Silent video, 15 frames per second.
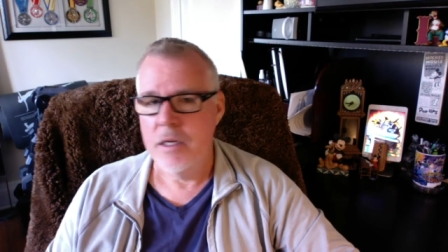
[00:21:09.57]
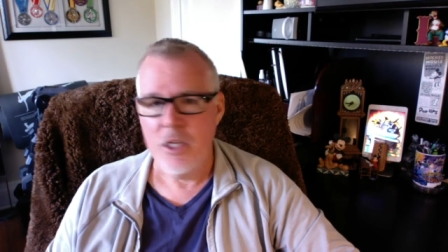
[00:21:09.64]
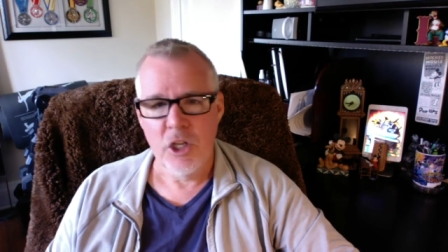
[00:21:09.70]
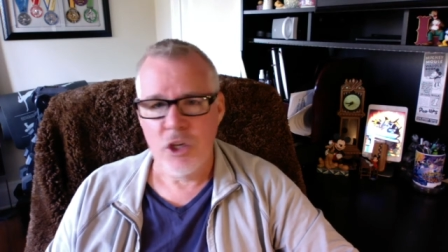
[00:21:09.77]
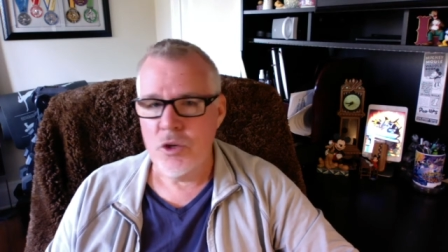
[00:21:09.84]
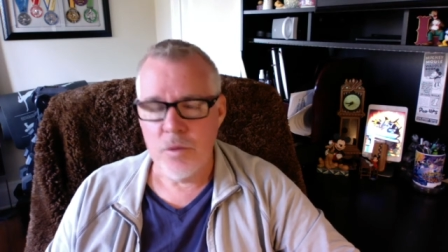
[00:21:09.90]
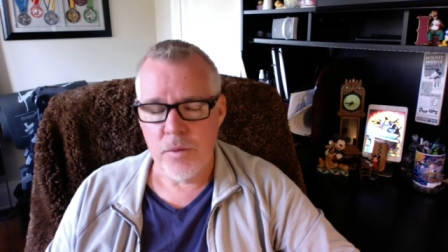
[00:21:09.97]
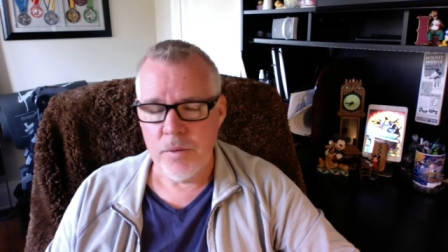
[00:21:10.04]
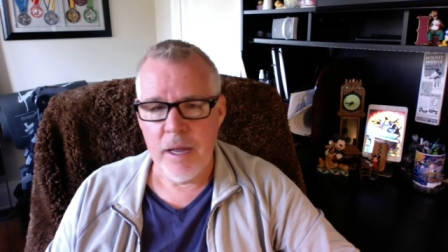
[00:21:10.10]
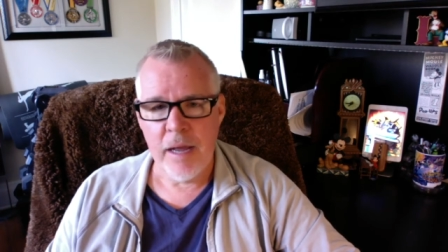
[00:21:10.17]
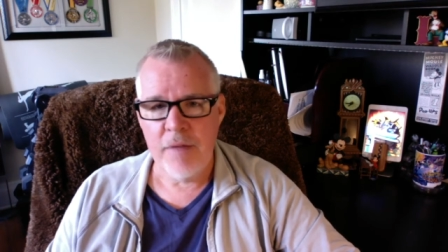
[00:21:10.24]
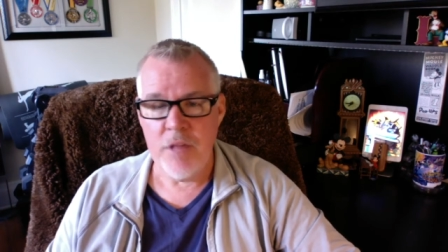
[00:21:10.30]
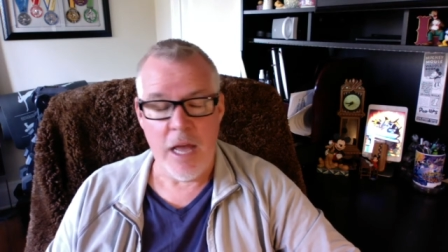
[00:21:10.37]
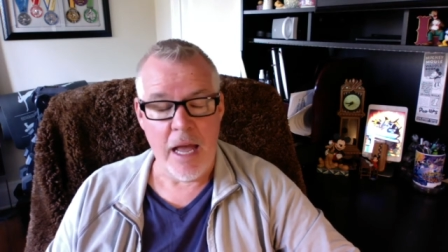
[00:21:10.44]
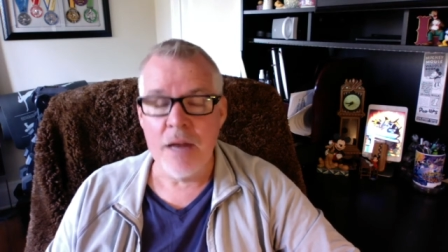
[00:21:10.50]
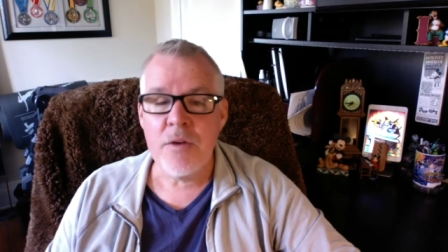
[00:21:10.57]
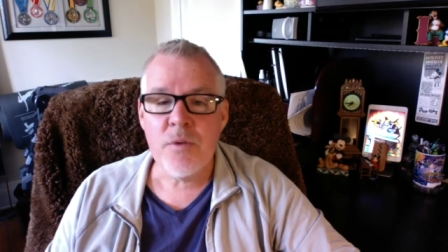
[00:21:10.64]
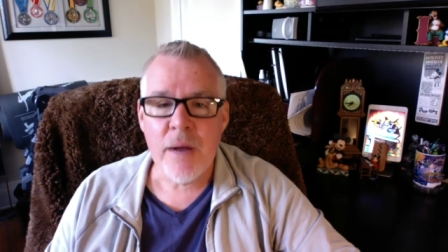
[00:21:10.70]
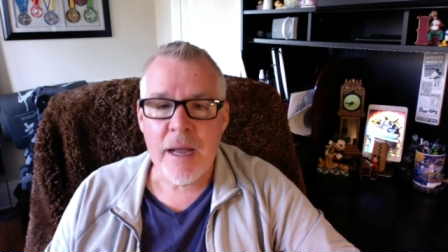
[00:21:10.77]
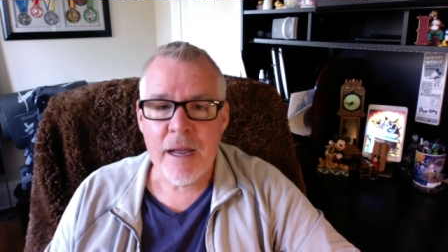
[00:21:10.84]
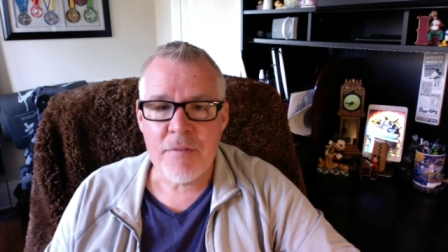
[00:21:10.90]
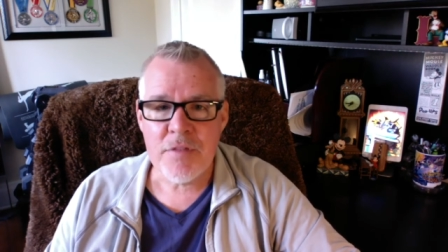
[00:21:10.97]
You don't have the I
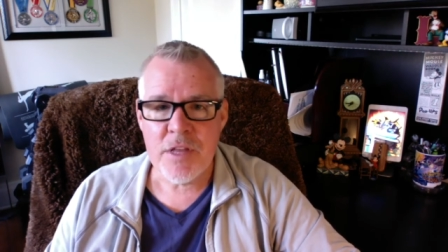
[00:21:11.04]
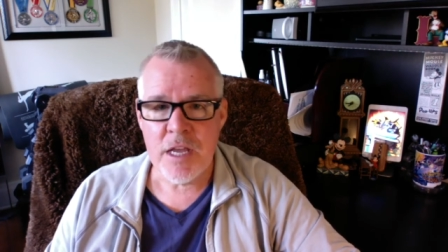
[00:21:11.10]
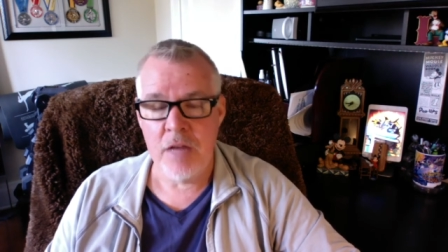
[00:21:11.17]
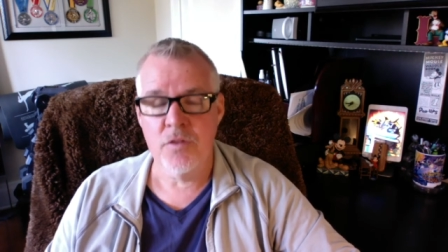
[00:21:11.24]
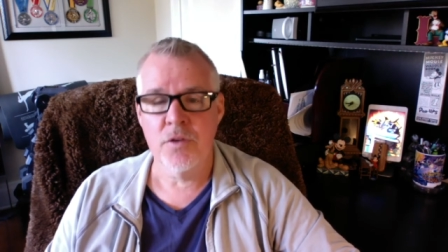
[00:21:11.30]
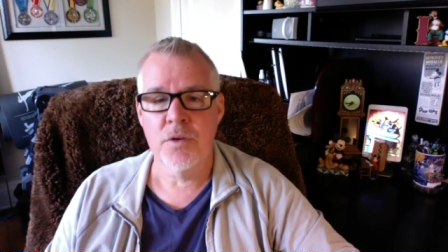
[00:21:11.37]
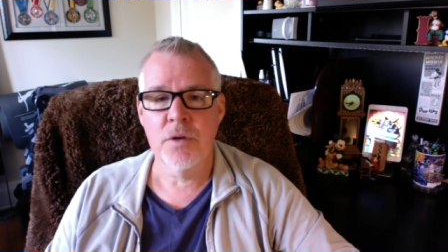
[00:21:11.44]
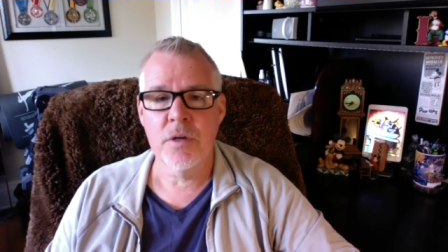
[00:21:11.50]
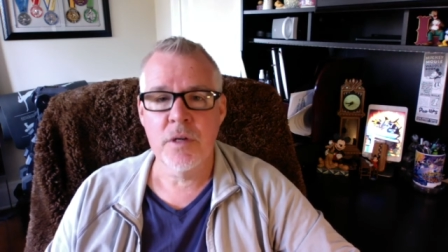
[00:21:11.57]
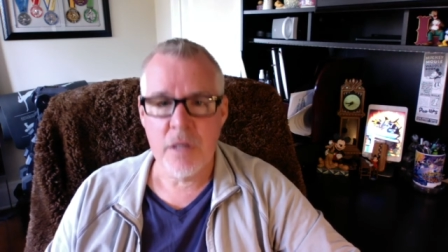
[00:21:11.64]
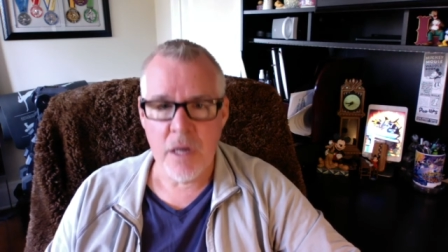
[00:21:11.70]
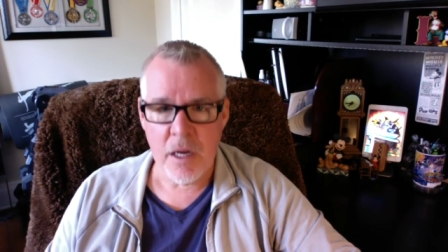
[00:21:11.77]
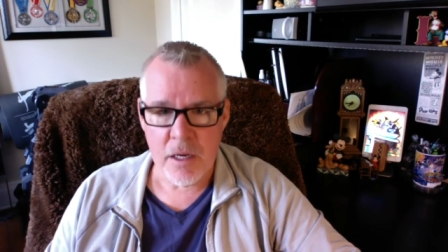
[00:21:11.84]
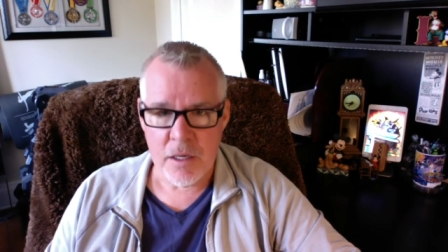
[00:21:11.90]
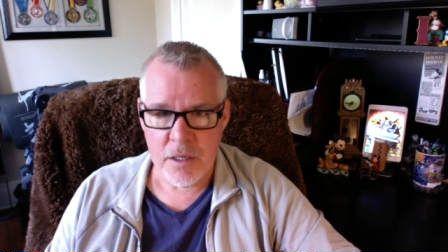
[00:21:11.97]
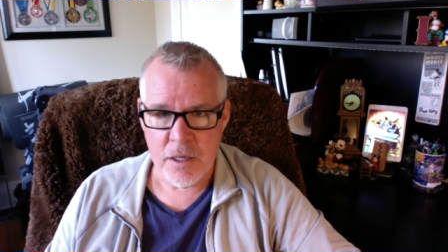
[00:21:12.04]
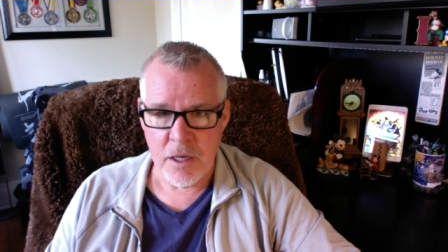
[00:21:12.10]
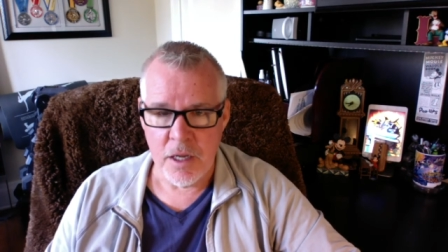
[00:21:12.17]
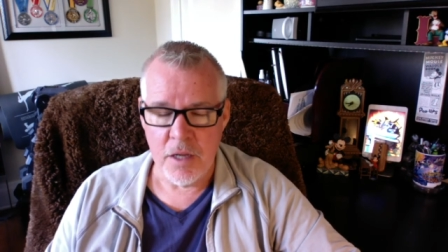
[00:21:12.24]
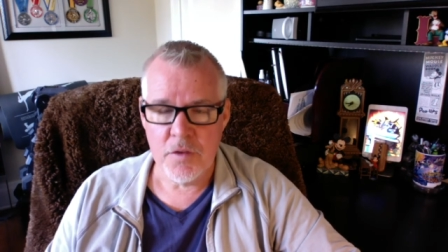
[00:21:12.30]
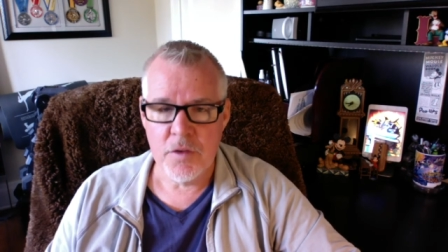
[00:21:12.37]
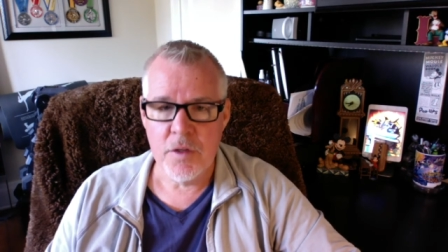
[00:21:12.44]
don't have the answer. God
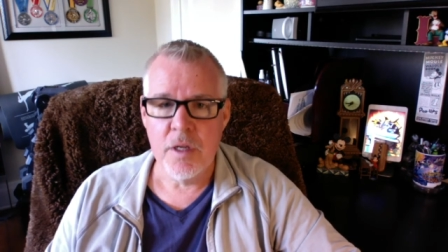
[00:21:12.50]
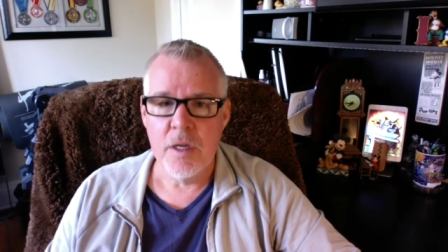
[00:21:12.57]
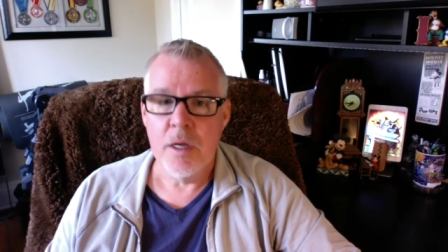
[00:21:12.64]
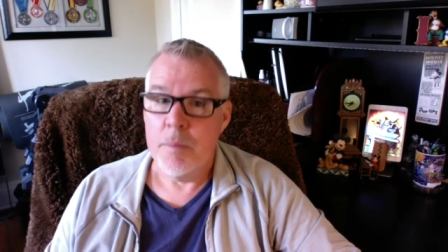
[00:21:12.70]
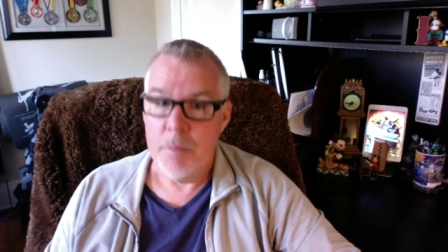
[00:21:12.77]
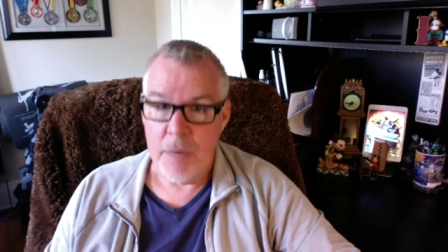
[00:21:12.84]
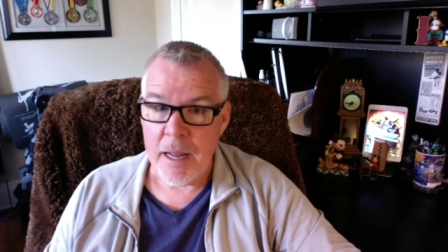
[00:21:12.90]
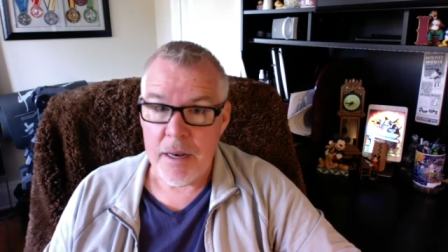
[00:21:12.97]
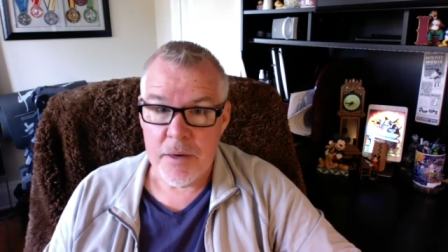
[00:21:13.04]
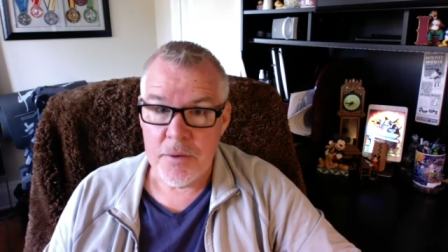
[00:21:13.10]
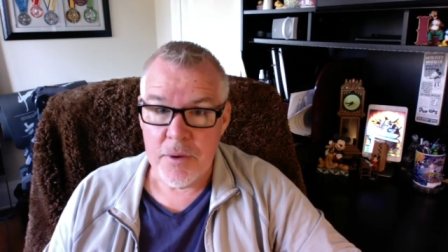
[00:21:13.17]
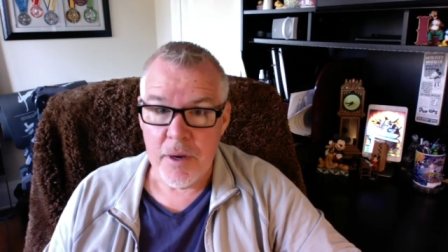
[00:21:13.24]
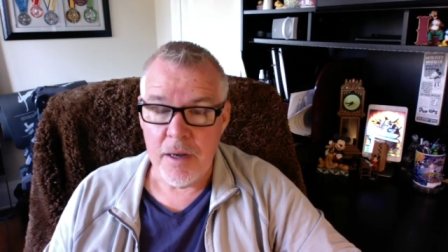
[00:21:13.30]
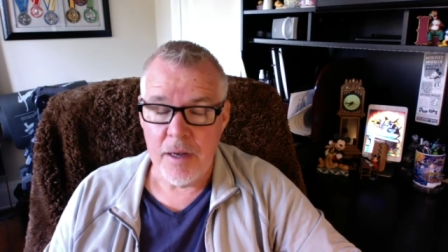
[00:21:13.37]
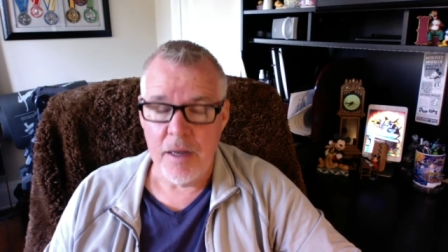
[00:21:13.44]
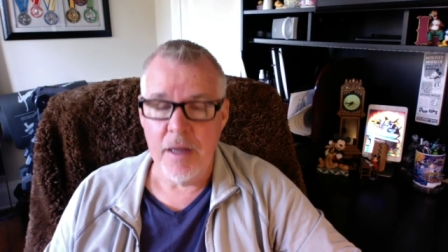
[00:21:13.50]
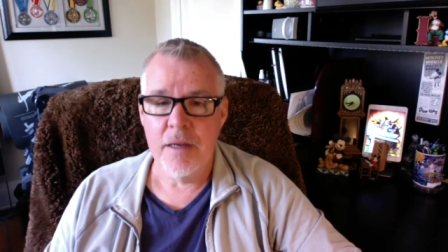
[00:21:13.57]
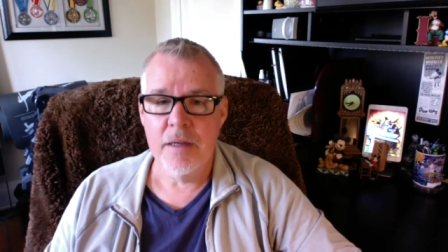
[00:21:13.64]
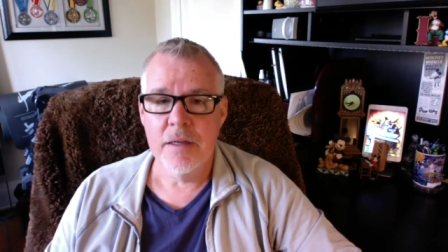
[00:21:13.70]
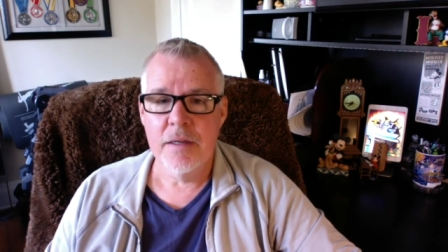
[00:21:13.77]
does. But I know God.